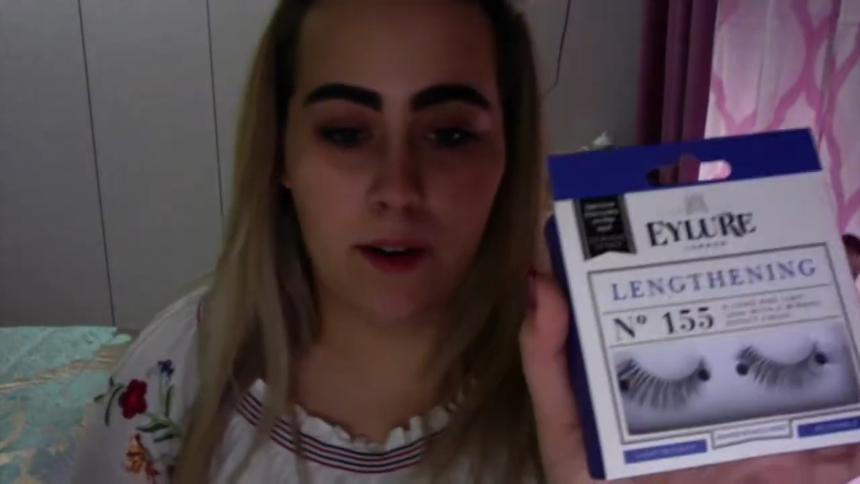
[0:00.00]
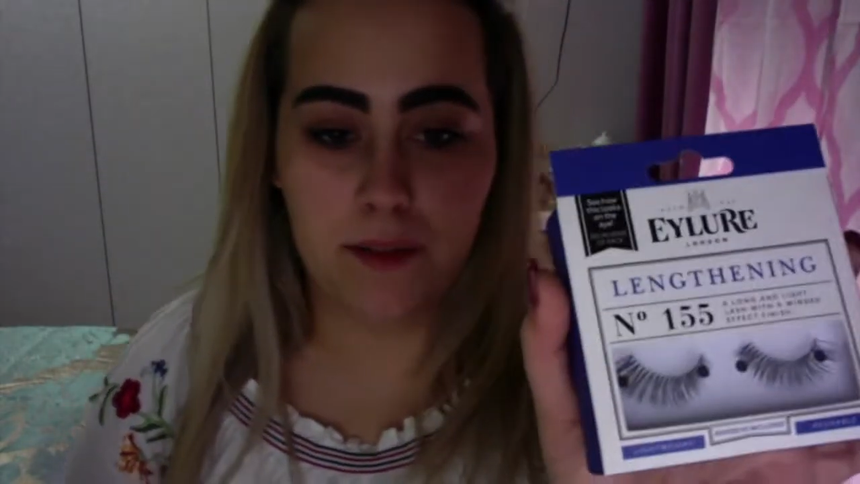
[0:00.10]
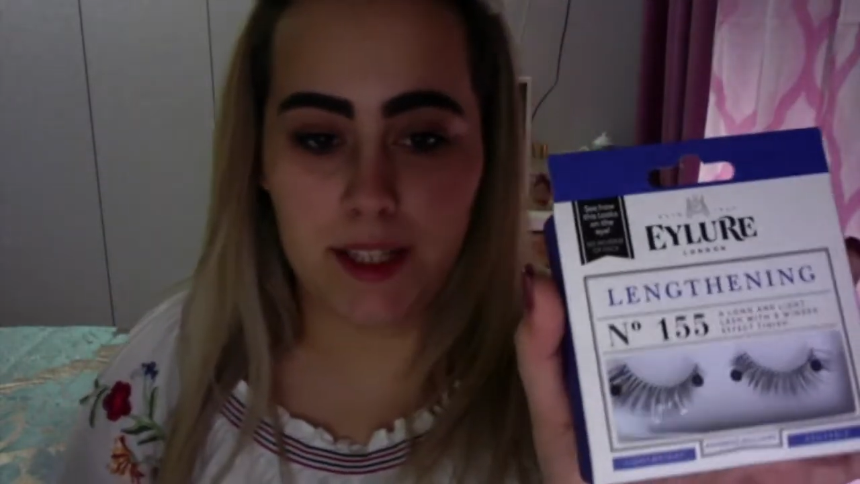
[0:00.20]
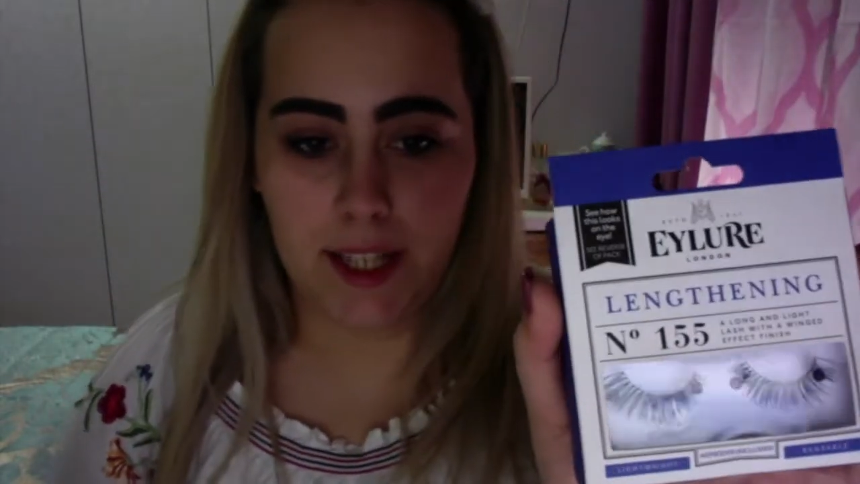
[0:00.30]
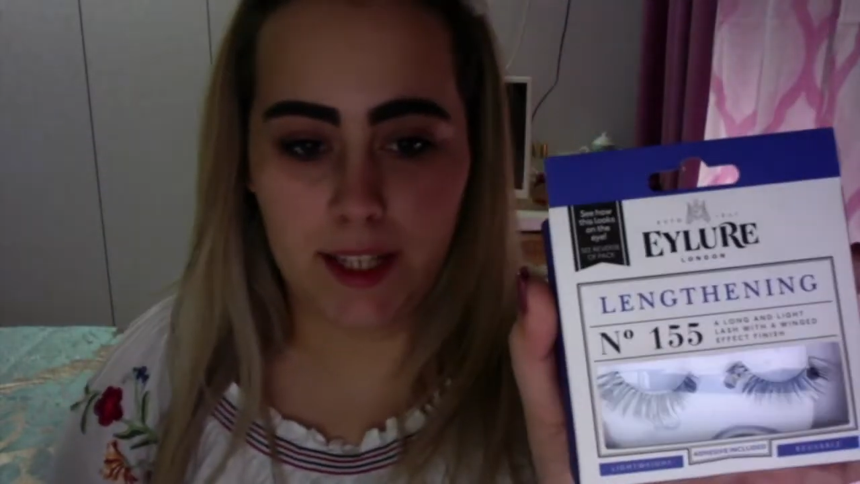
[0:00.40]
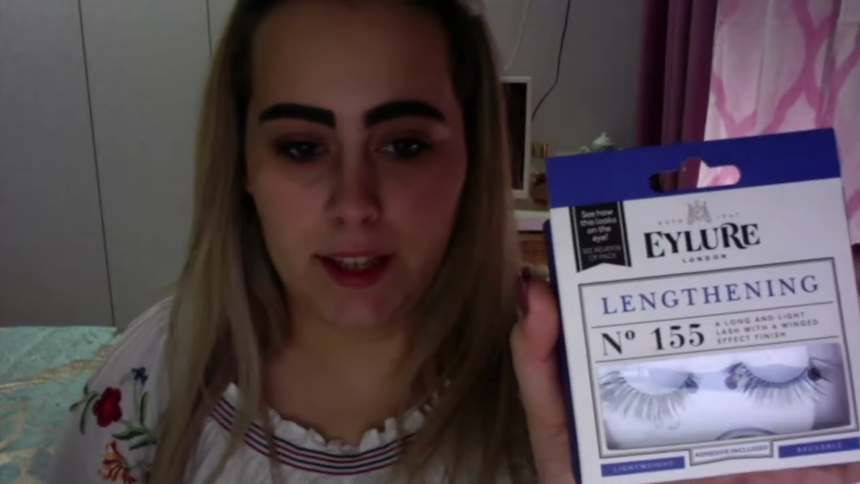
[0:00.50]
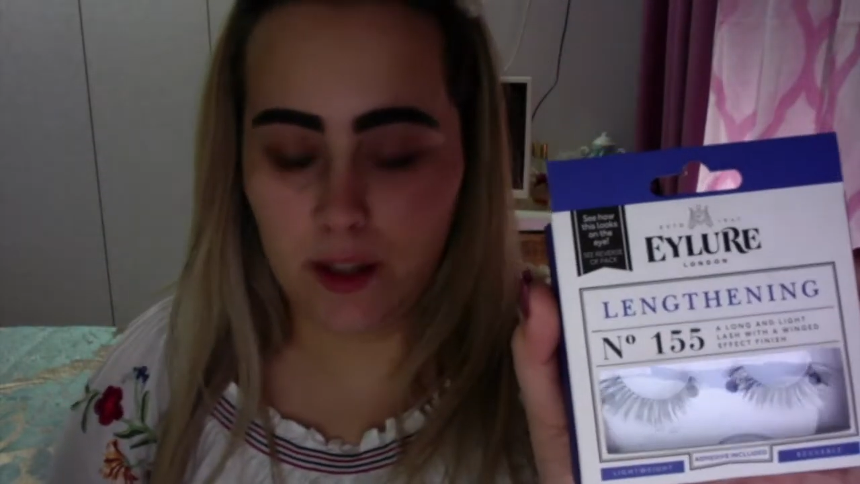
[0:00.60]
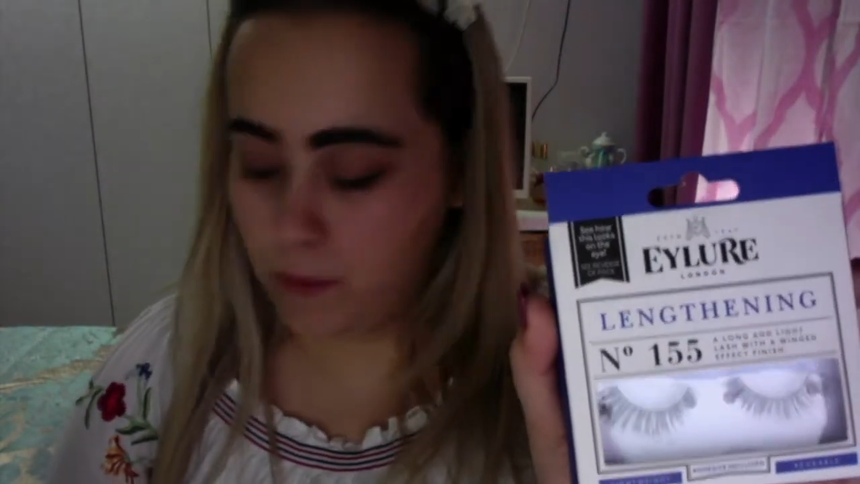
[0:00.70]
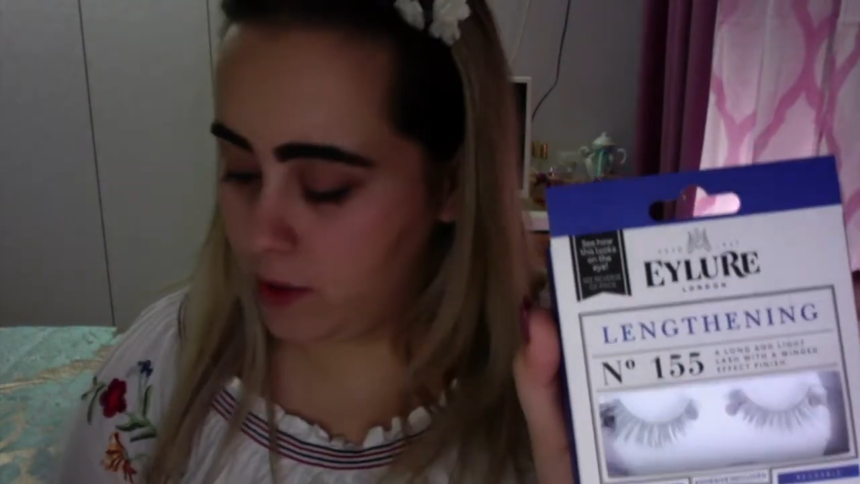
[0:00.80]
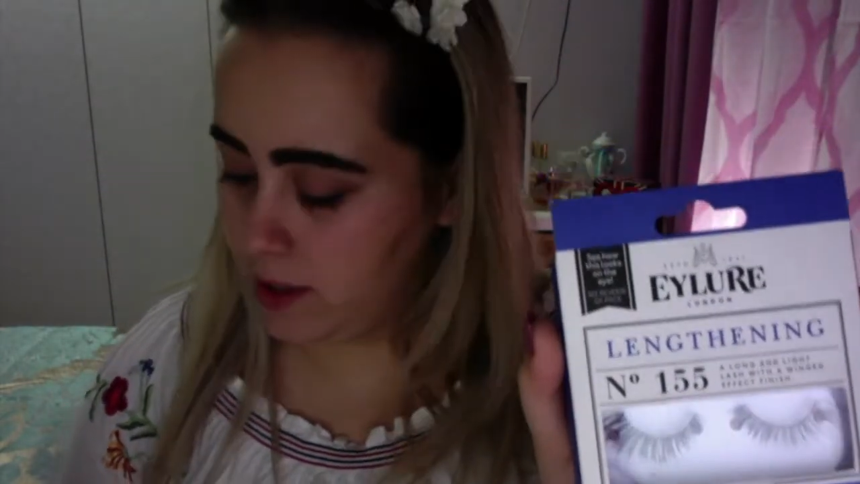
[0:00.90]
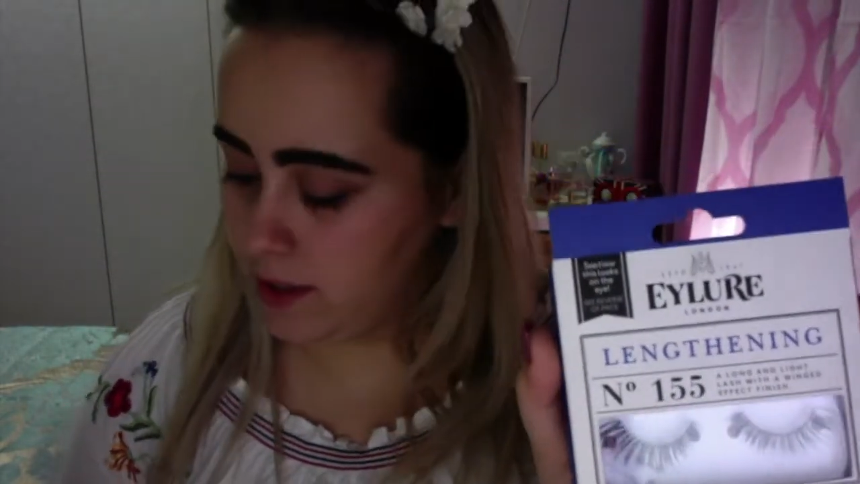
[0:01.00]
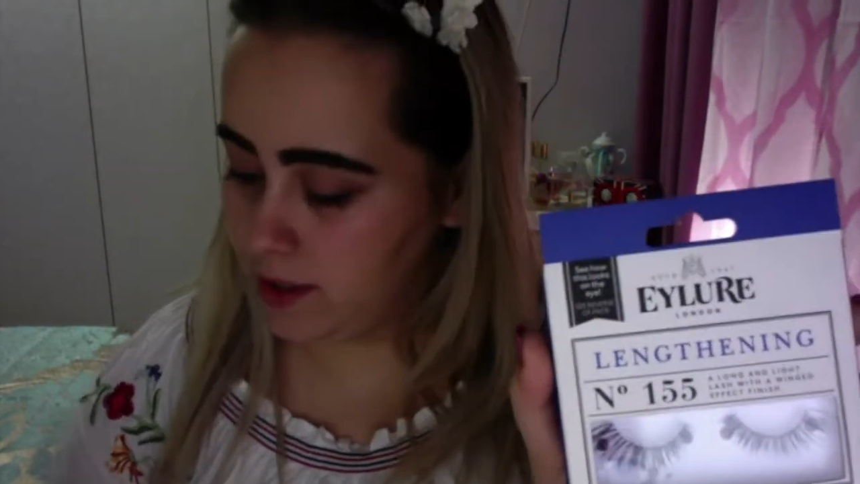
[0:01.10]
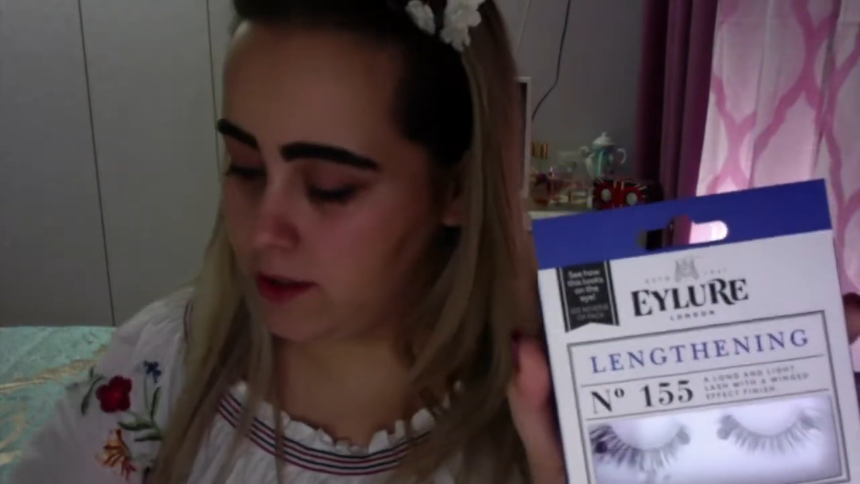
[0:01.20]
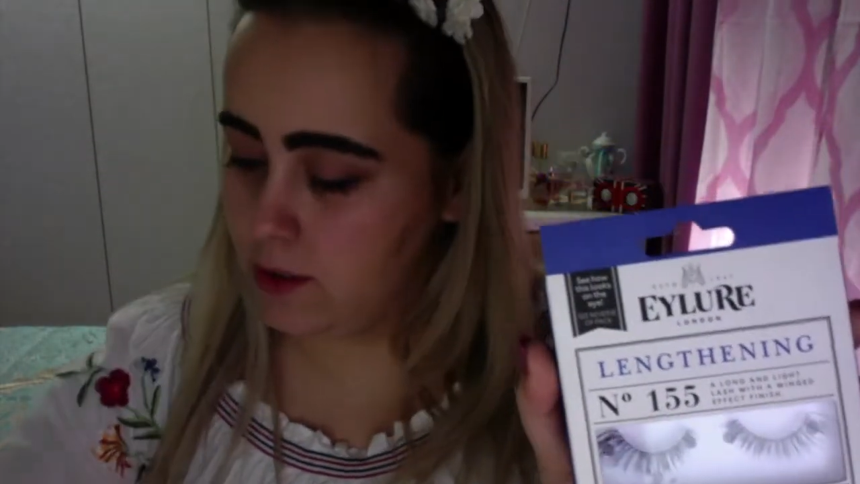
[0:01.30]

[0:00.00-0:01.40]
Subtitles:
of the lengthening ones,